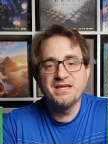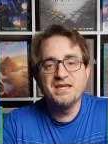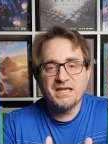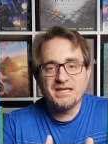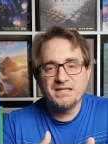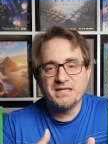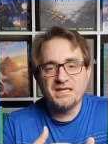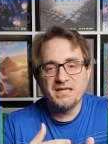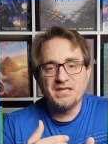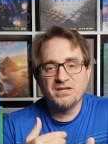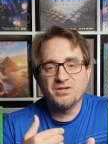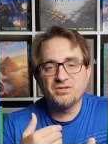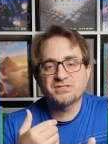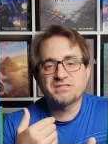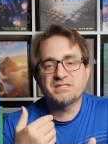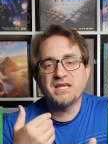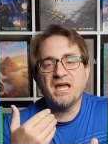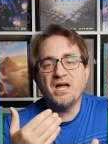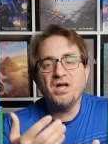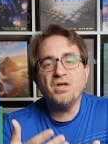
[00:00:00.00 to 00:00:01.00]
It it'll
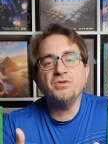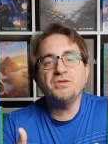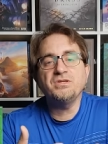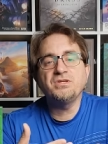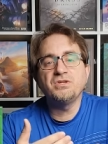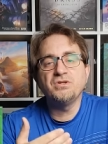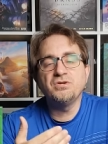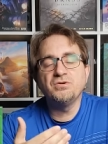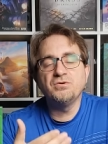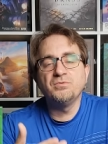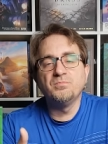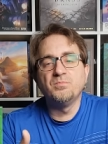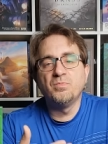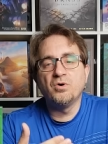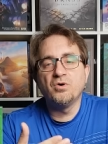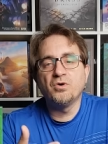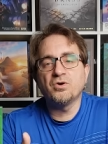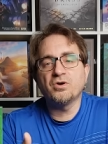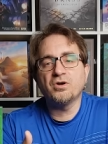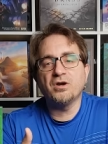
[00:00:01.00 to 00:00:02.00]
tell you
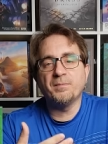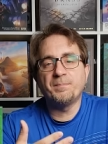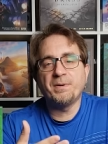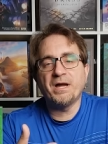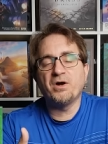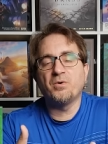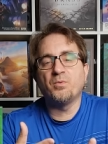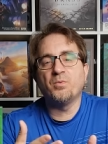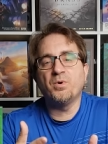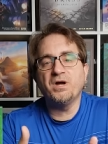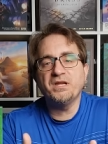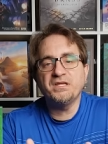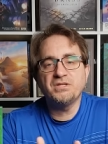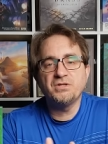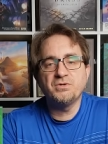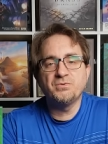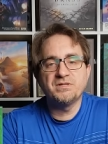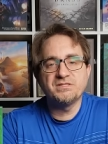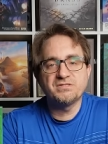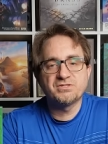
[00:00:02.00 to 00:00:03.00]
more about what
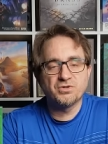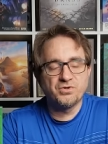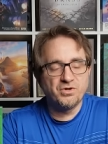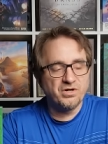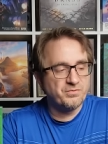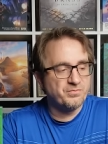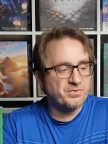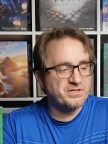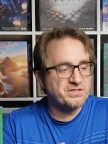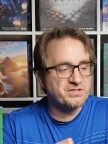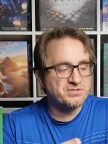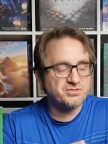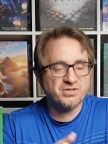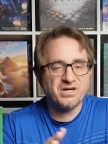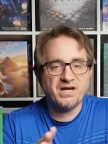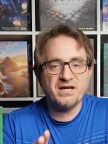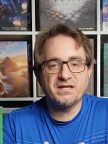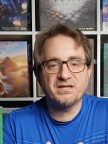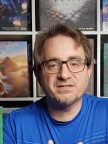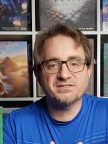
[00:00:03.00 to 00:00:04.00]
you enjoy when you
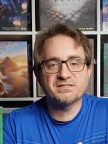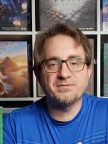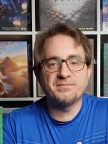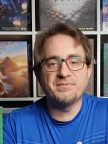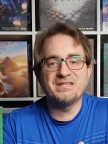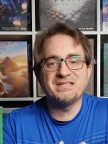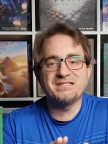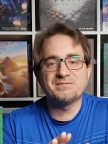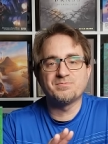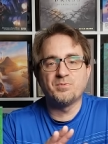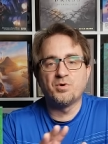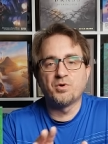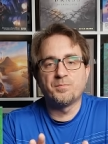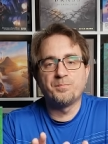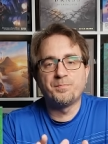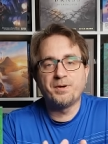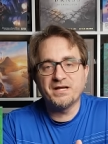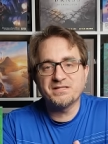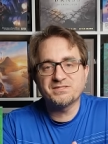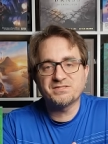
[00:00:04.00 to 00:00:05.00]
try out some of these more
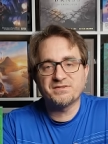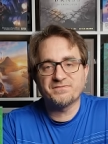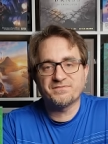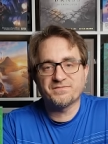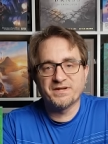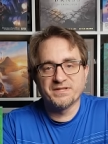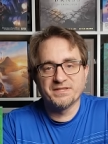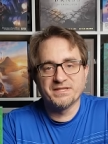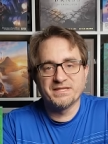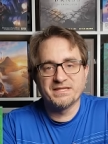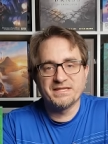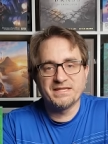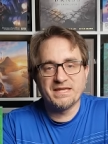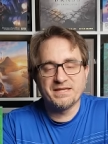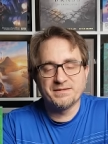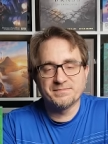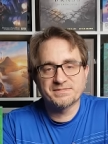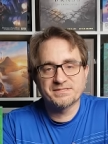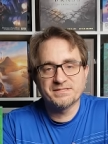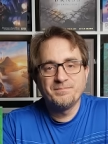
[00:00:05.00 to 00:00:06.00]
budget friendly
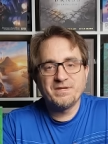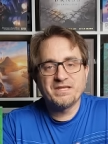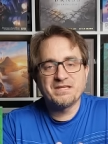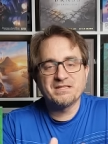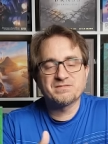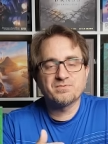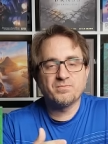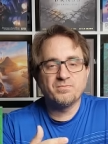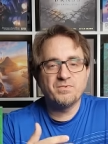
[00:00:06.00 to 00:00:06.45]
games. Because